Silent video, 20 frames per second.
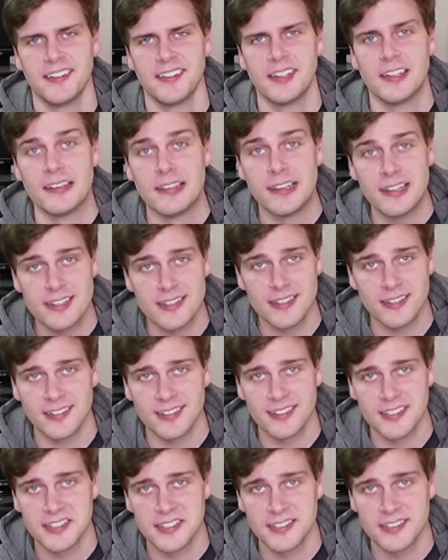Lydian
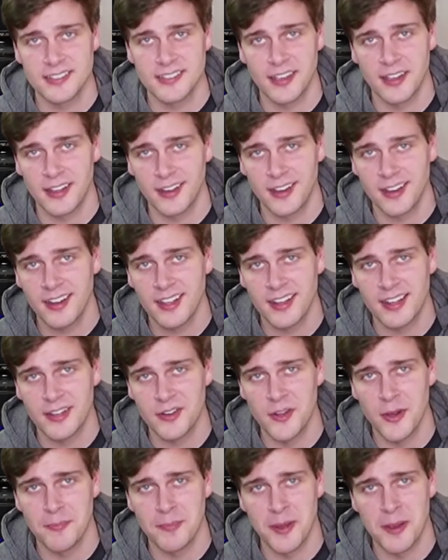is clearly
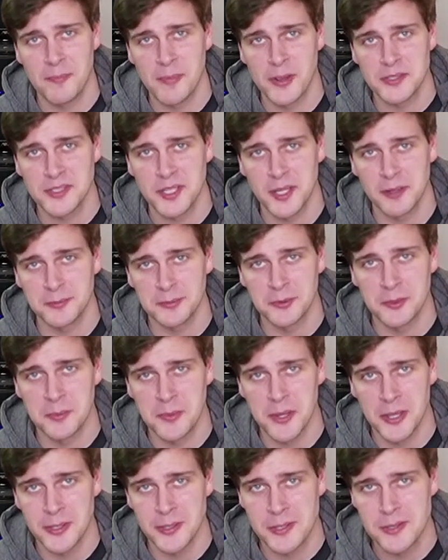not my most comfortable
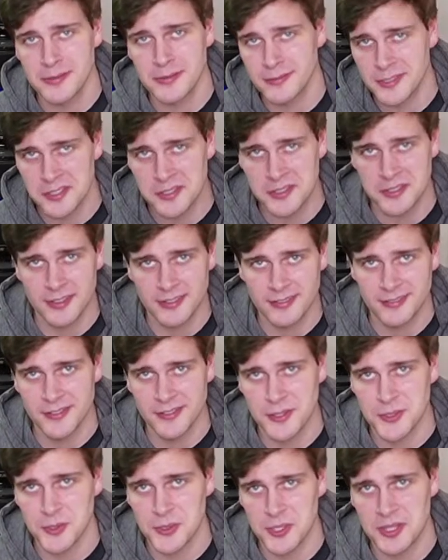mode, just to
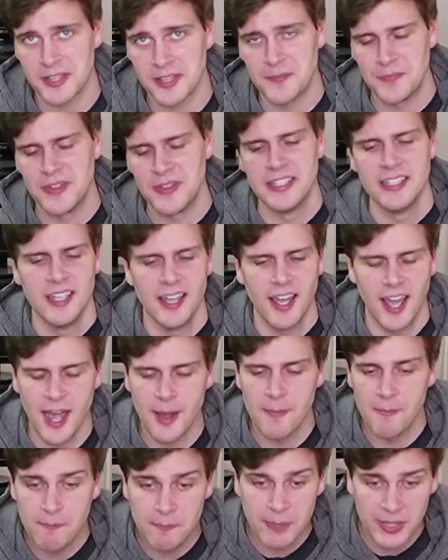assure you that.
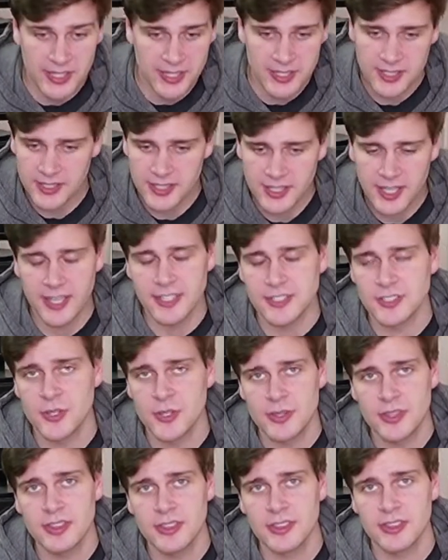But yeah, so
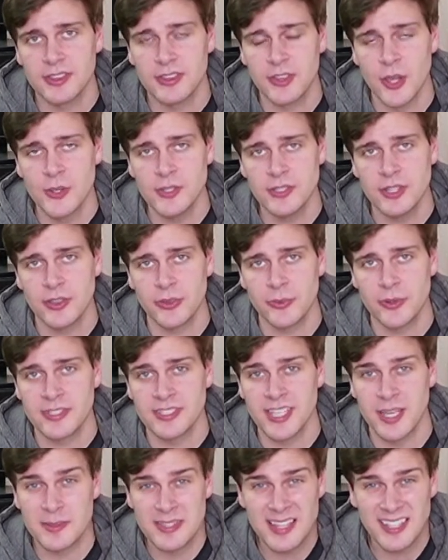those are the 3
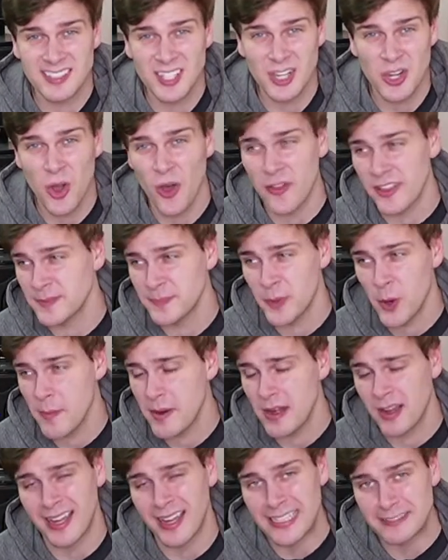steps, and that's a lot. That's probably
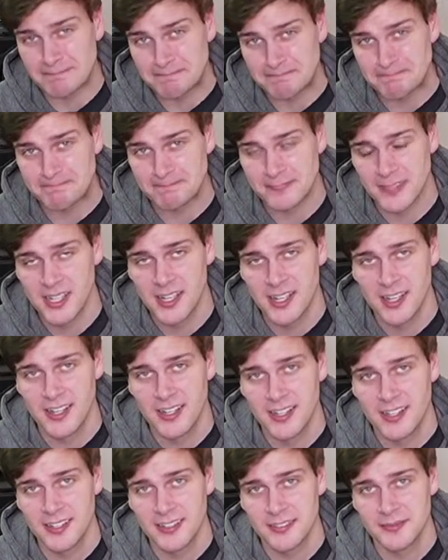like
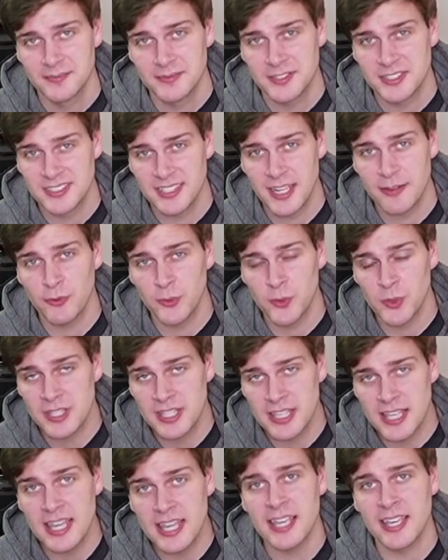several
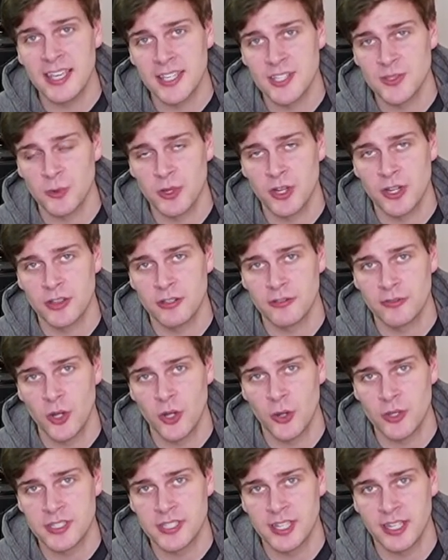years worth of
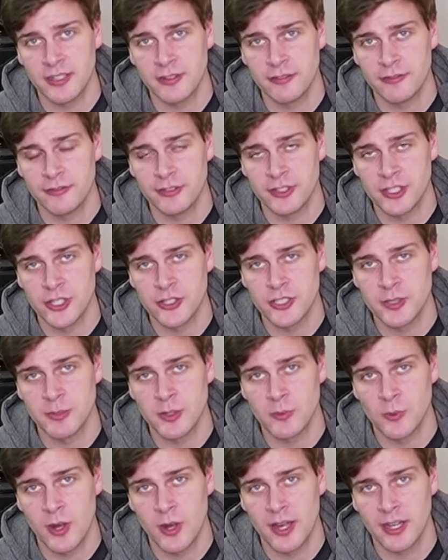content for you to be
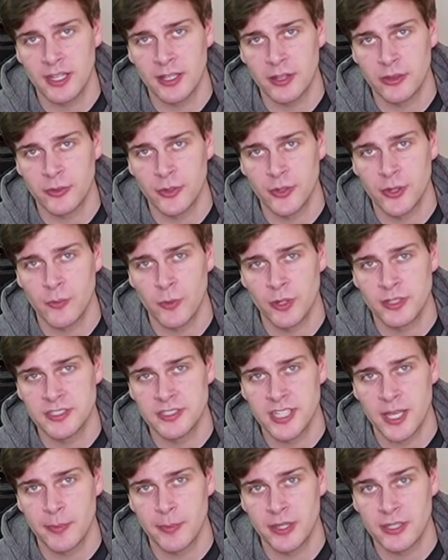working through in one
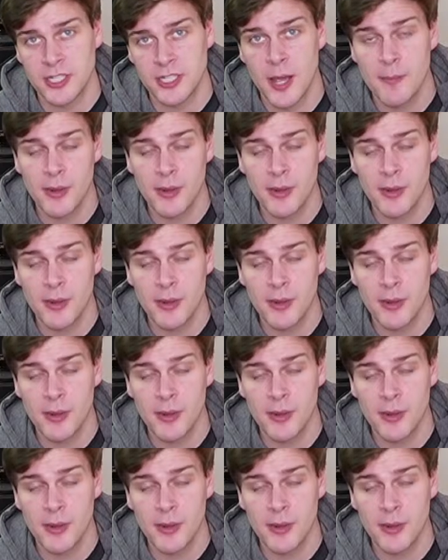step at a time.